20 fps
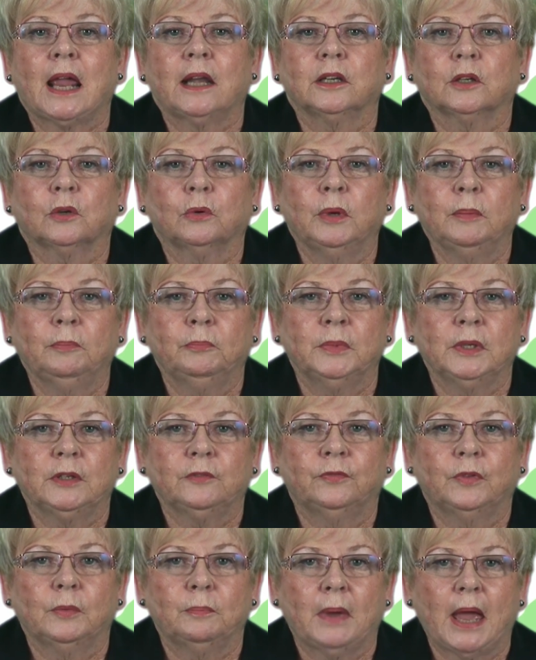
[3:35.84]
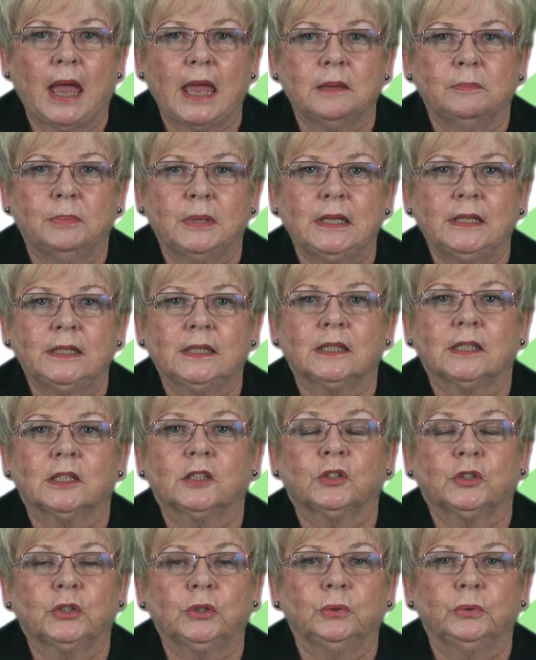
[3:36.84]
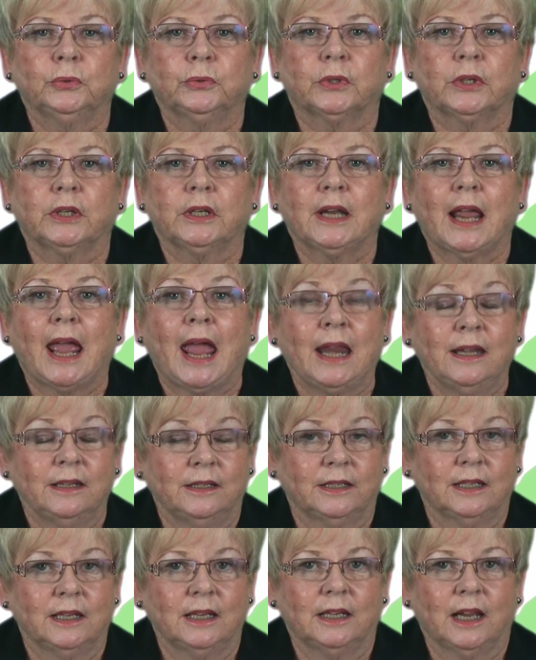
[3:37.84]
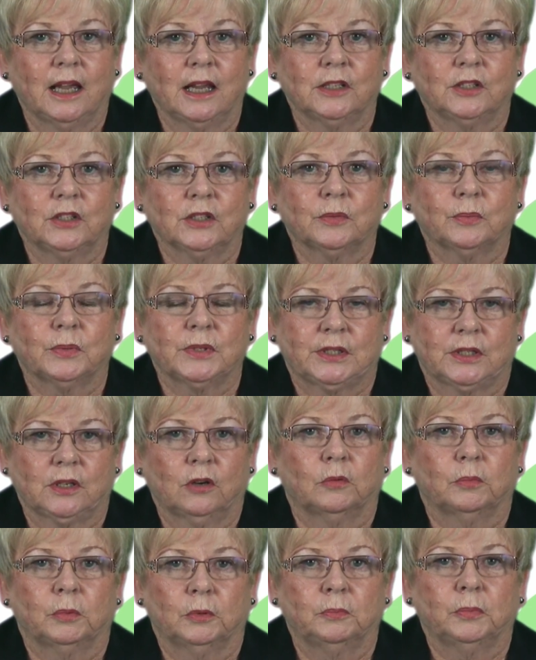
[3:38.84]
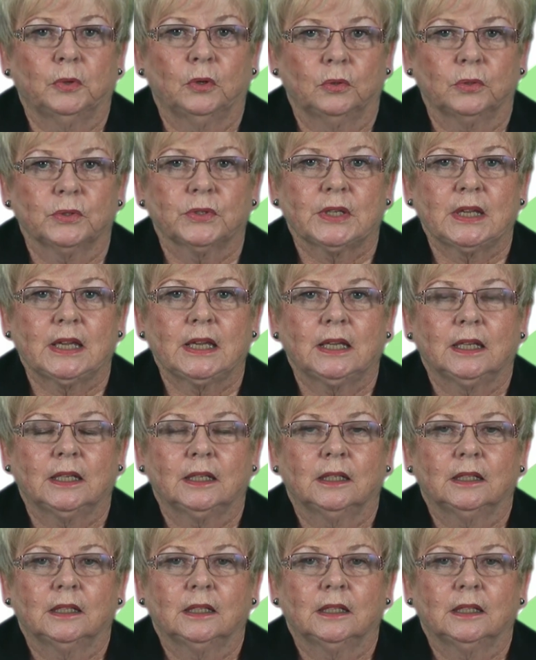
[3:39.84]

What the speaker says: and equipment for babies, children and teenagers with cerebral palsy.